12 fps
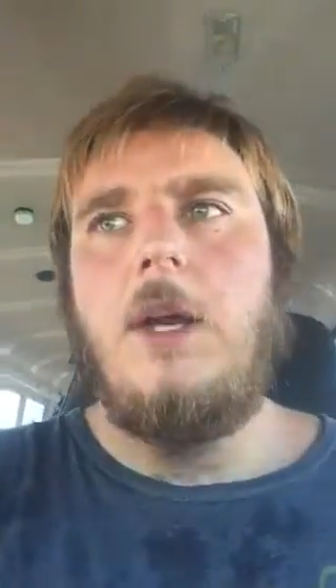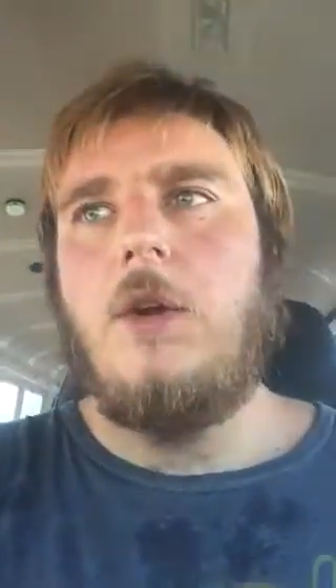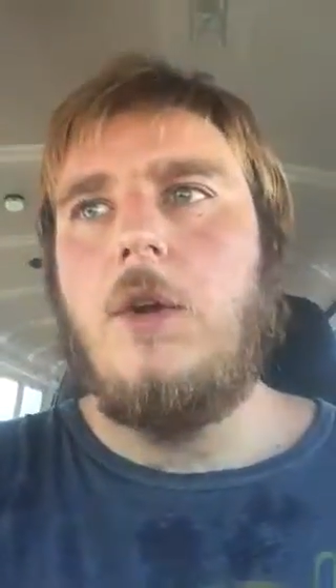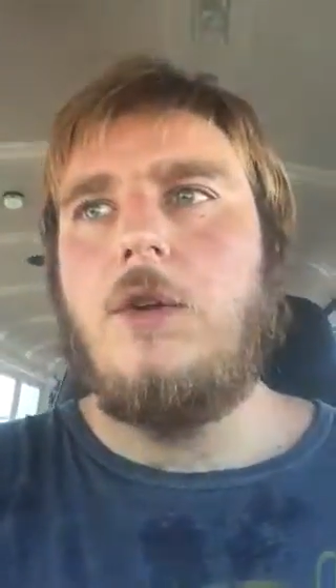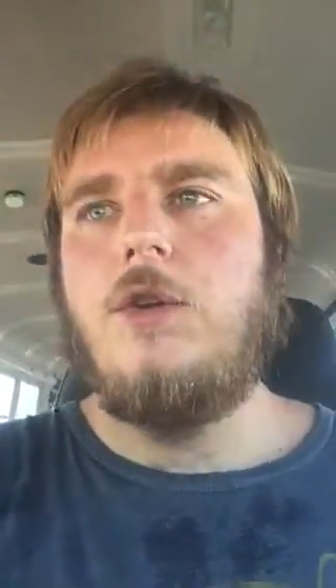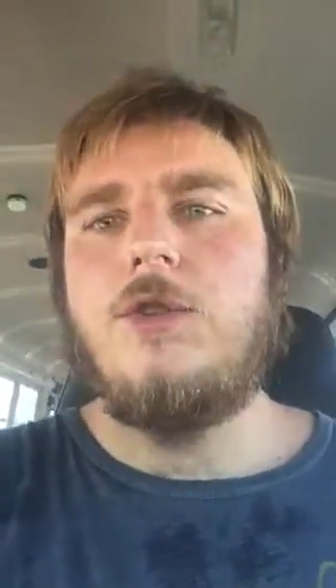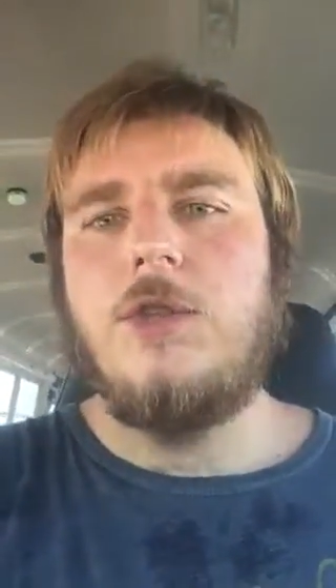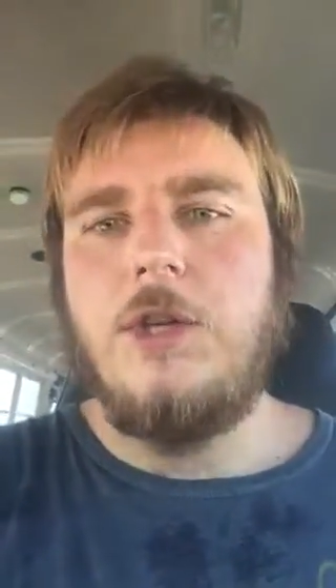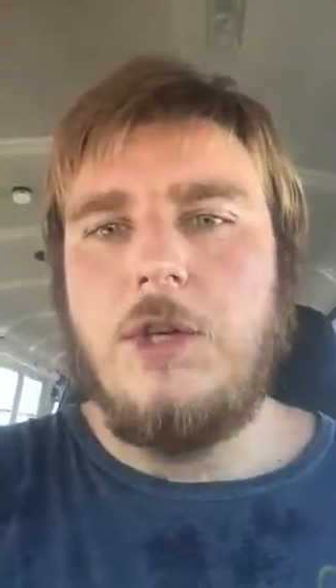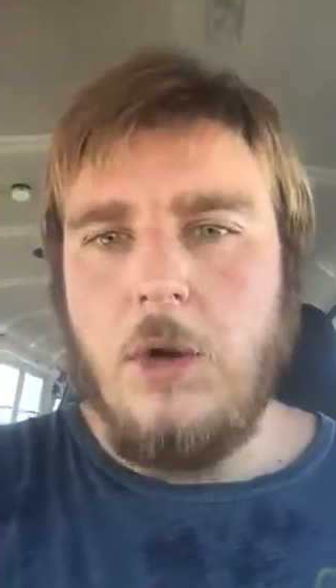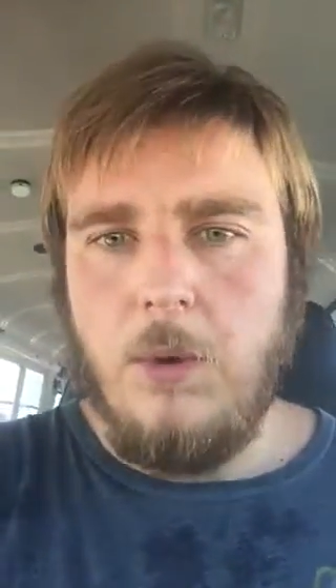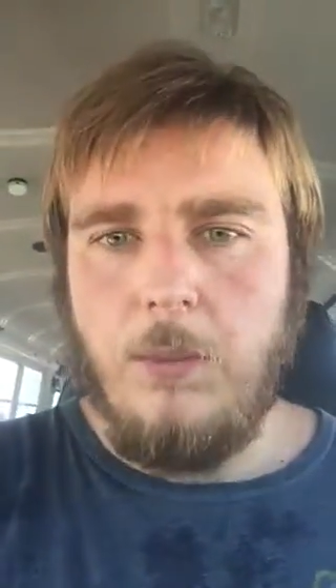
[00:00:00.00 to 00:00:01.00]

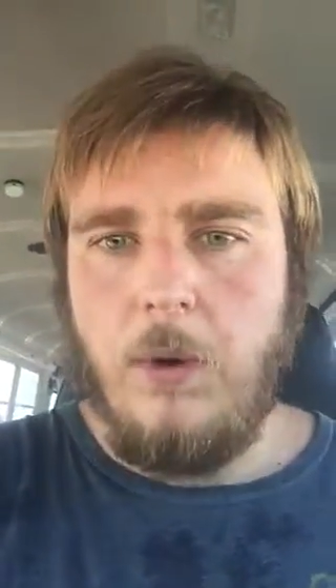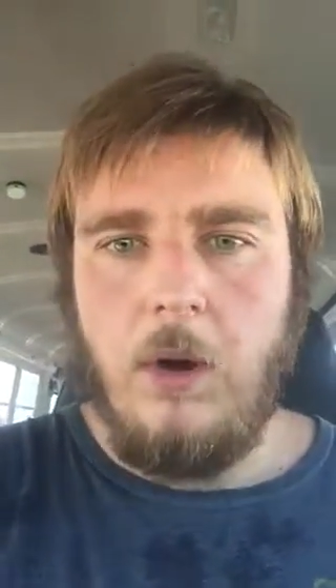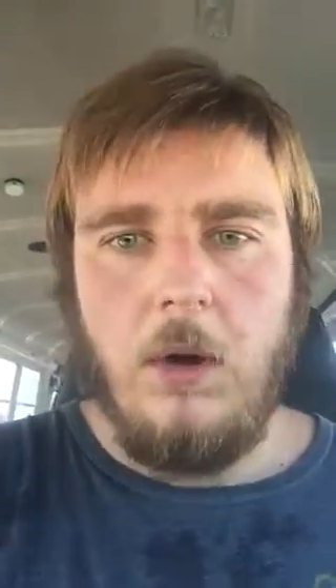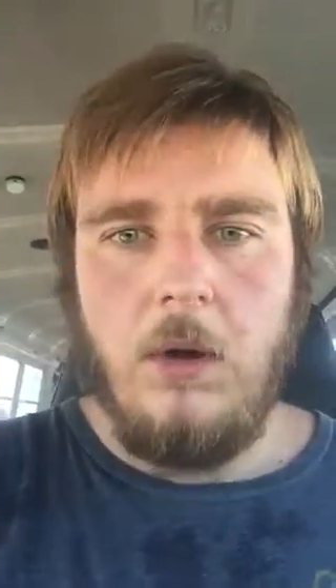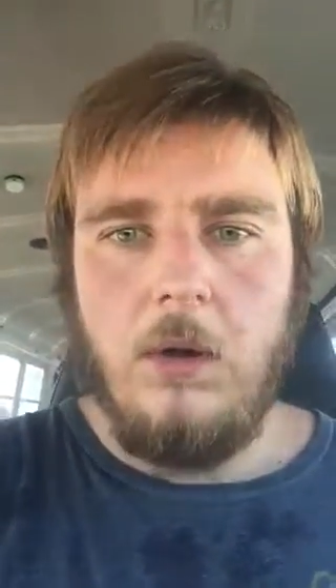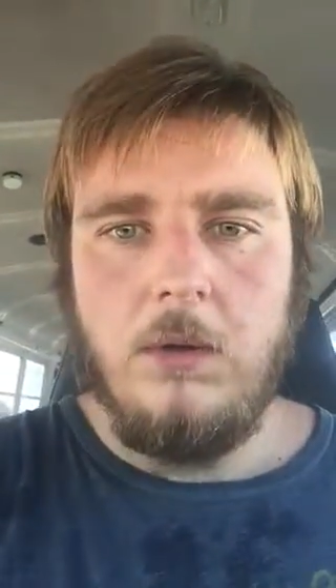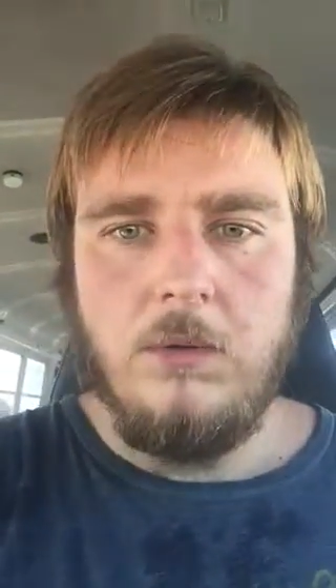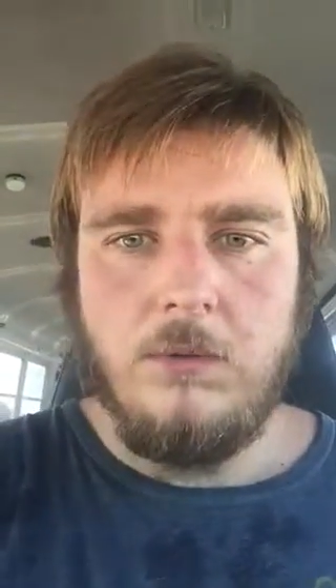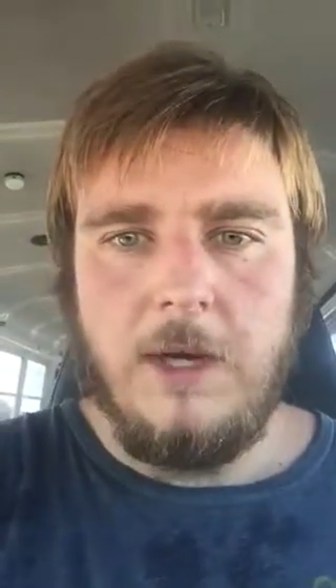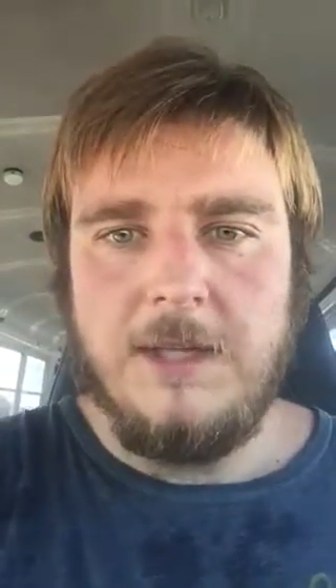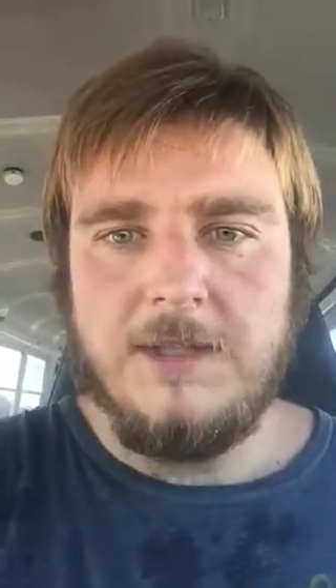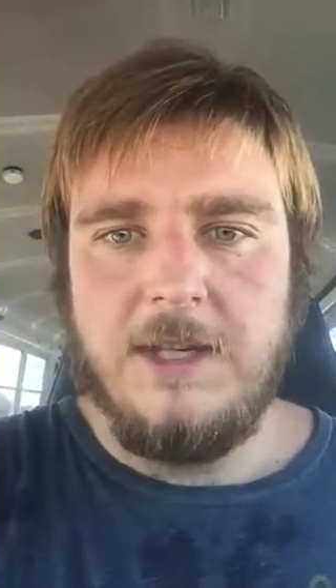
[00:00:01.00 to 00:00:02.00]
usually copal
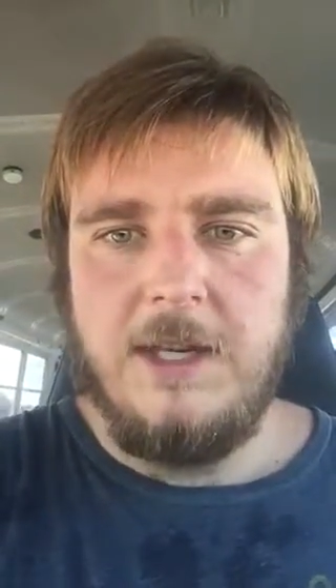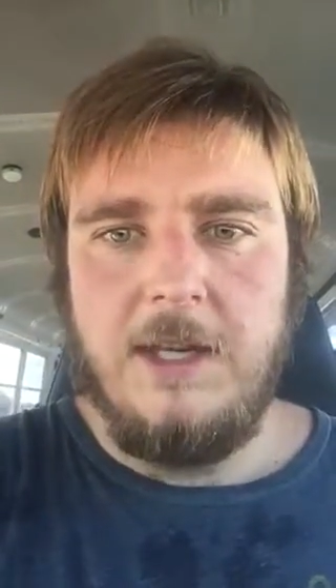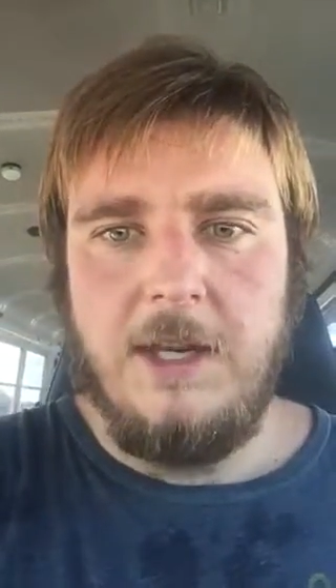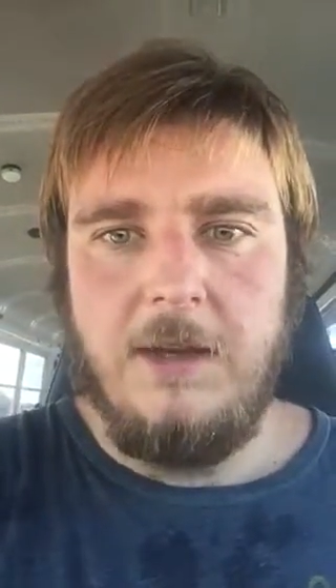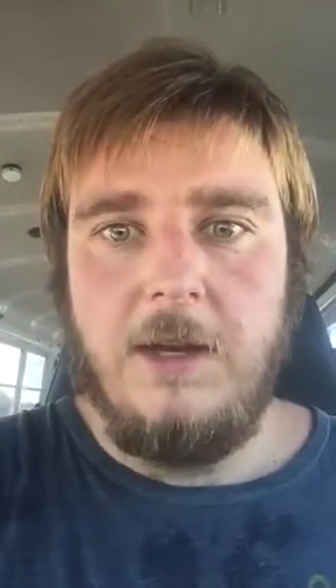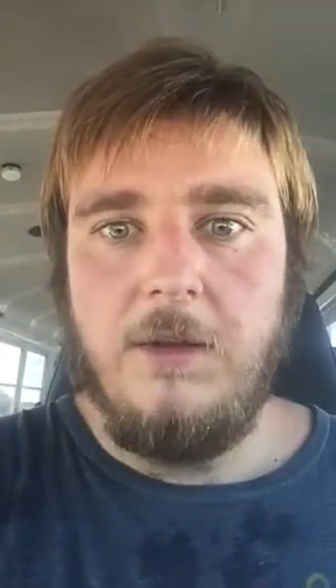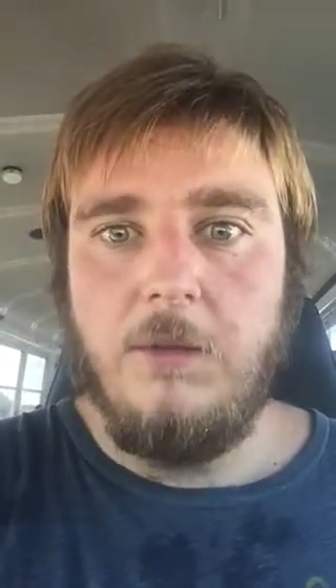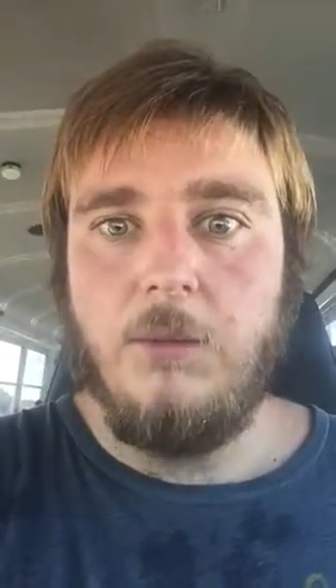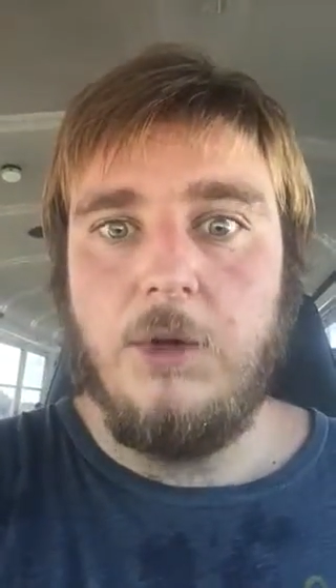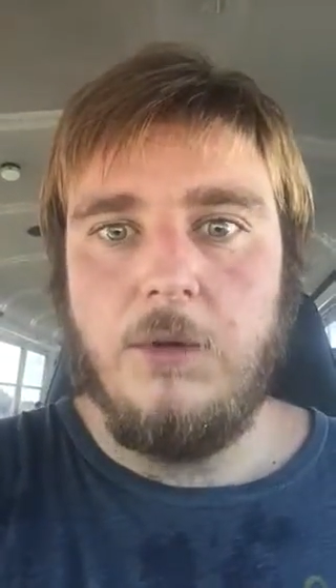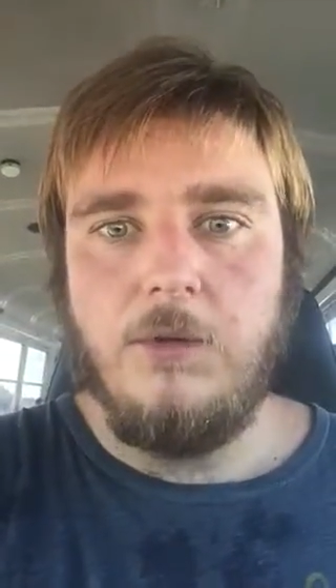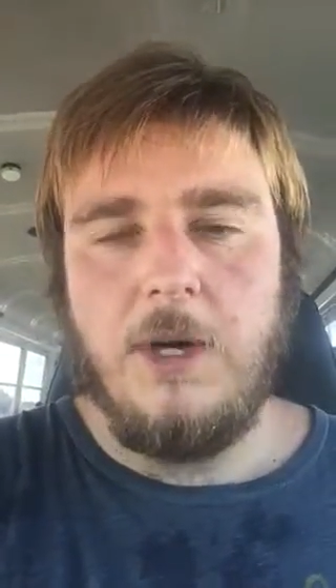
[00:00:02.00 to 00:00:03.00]
resin in the
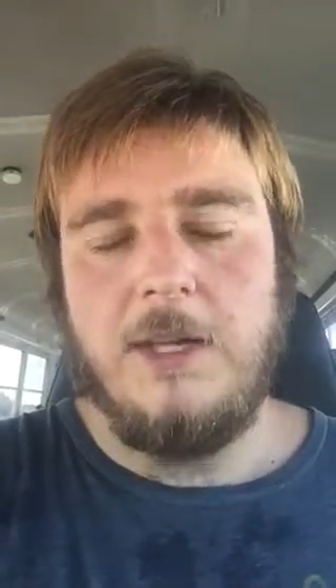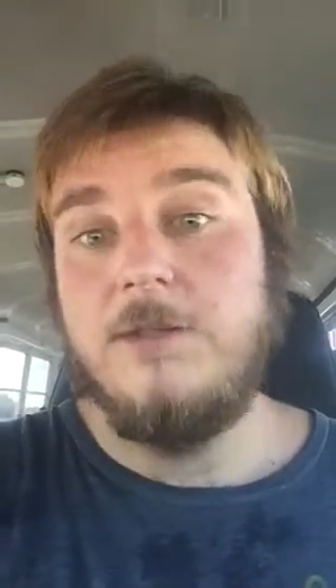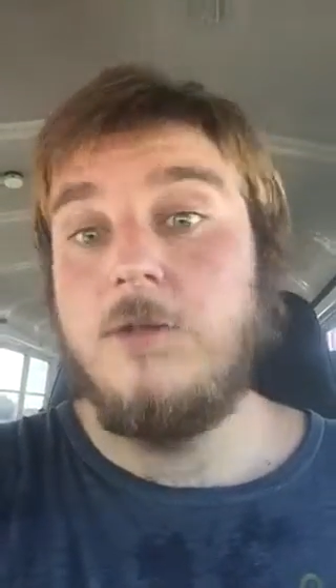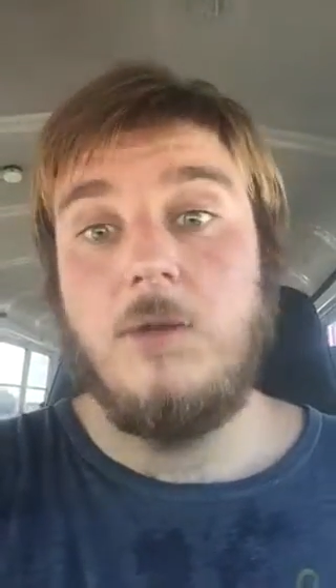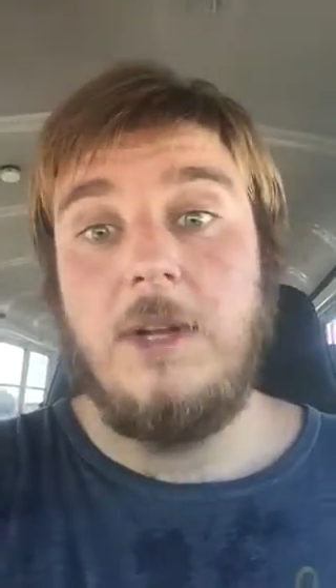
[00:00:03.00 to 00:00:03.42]
real resins,